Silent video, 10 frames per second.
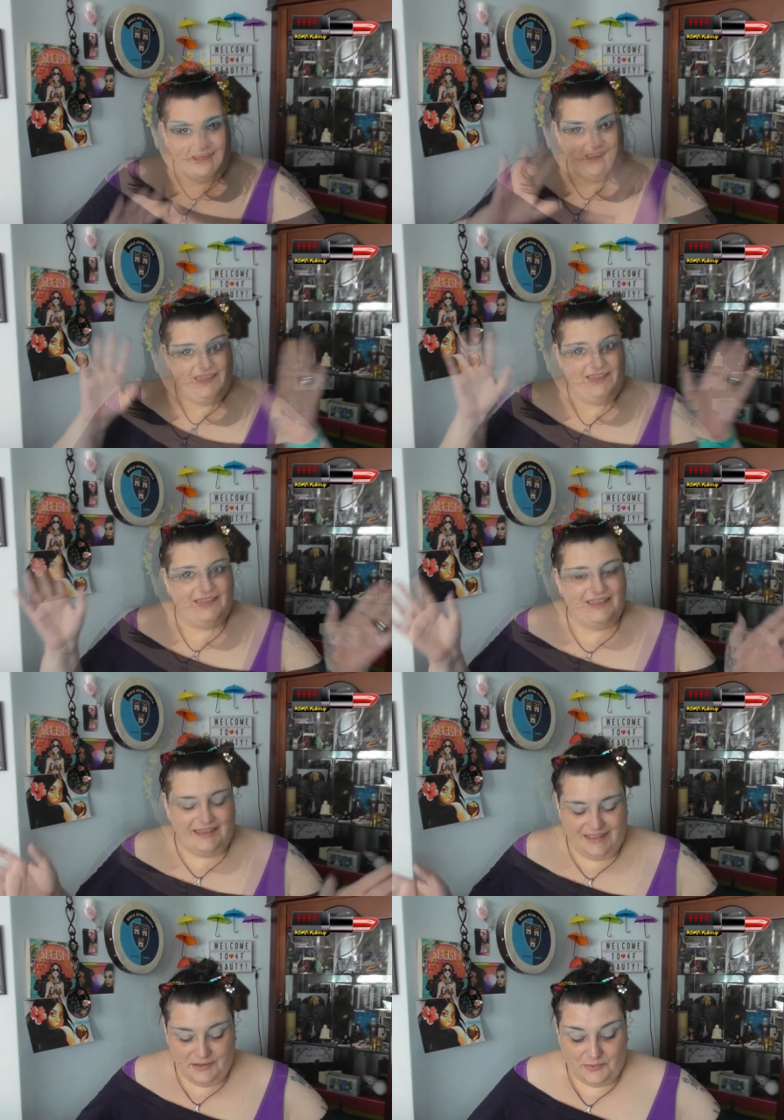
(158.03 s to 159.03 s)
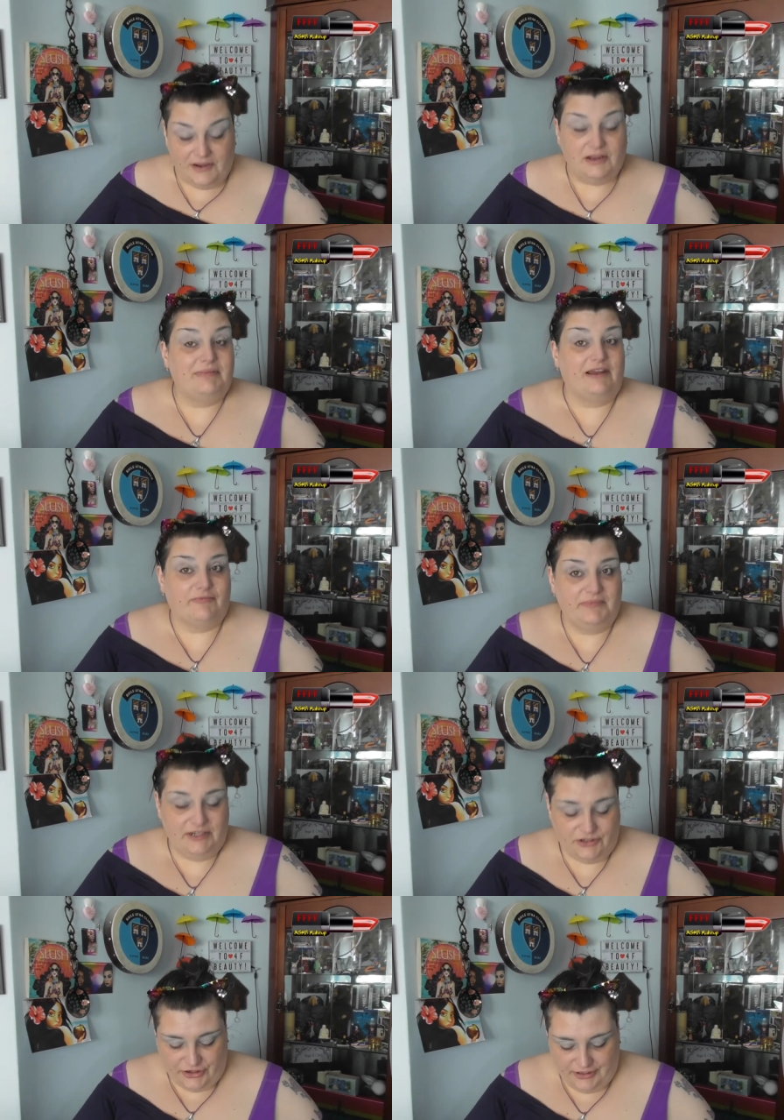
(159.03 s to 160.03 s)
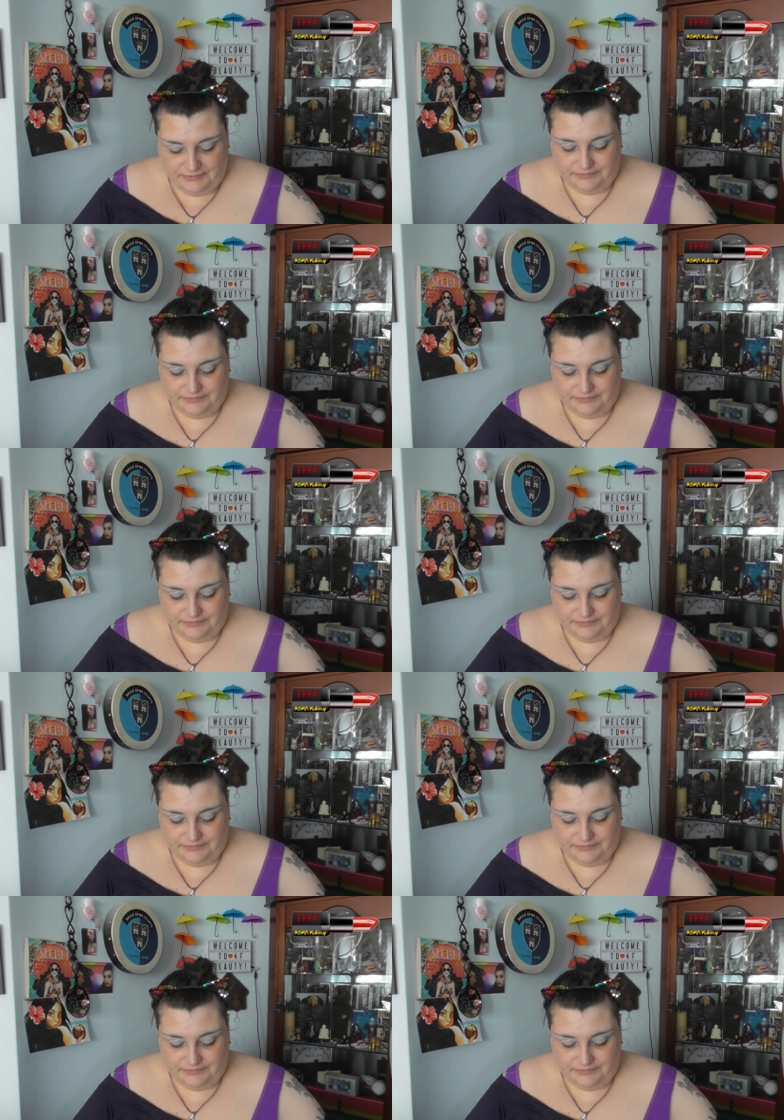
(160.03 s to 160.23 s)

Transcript: Hey, welcome back from the intro.